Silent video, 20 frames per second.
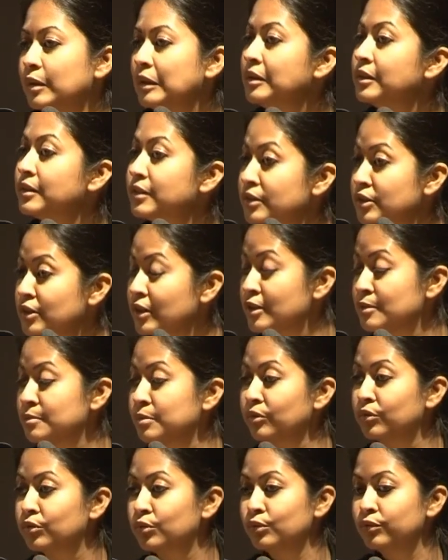of Bangladesh
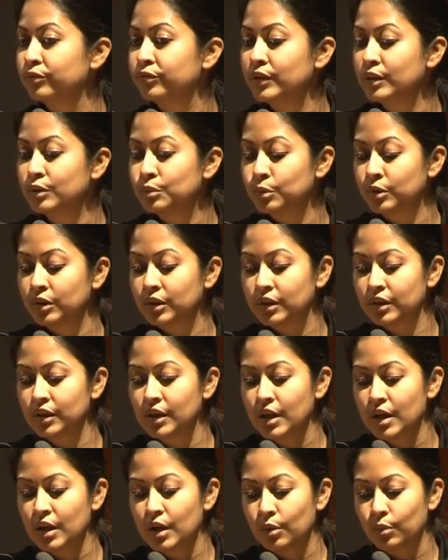has been through fieldwork
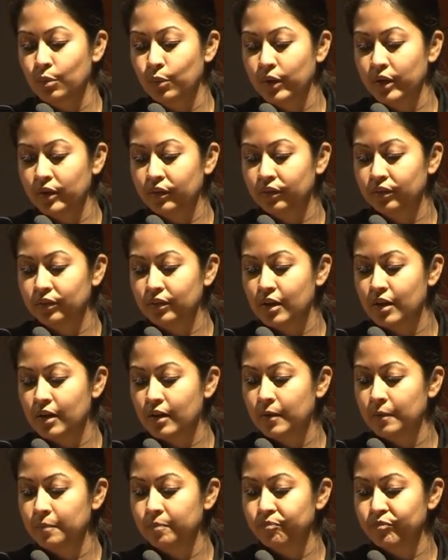with
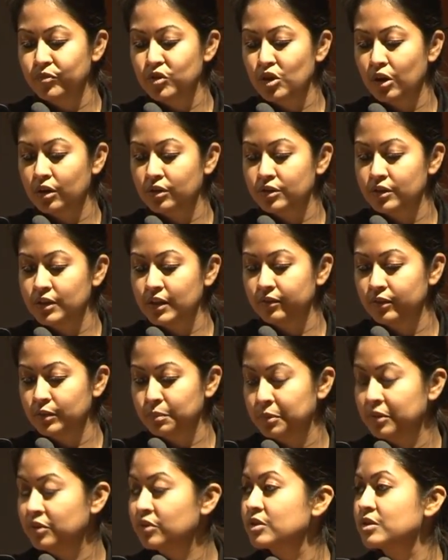Dr.
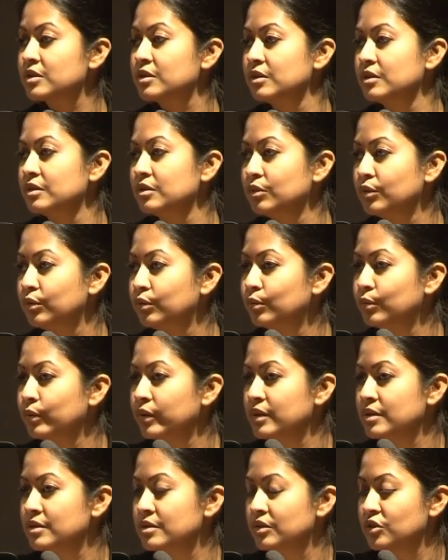David Peterson,
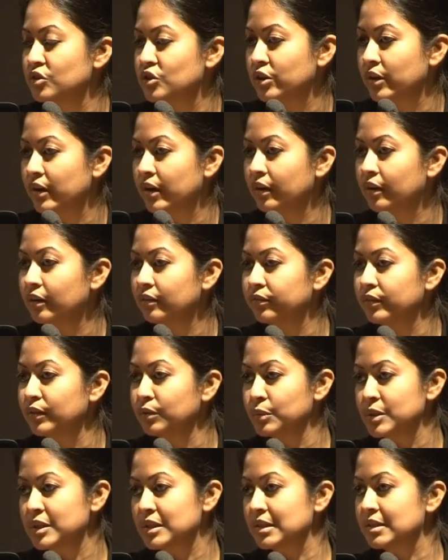who is the chair
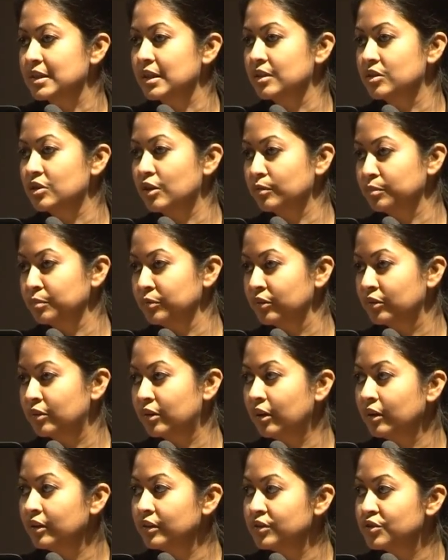of linguistics at
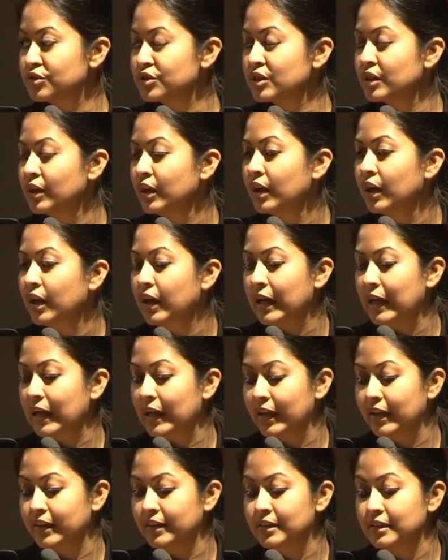Dartmouth College.
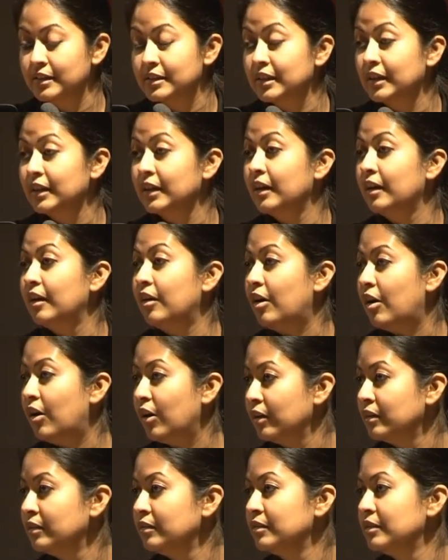And
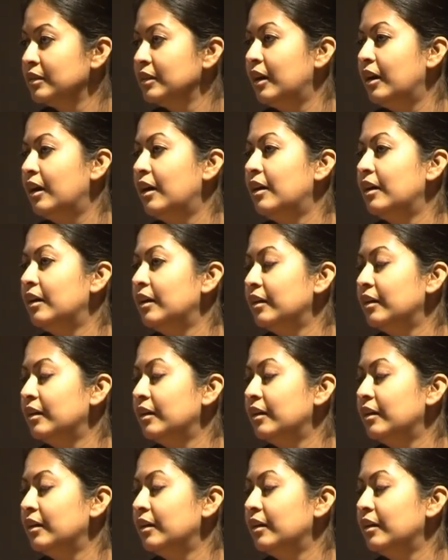on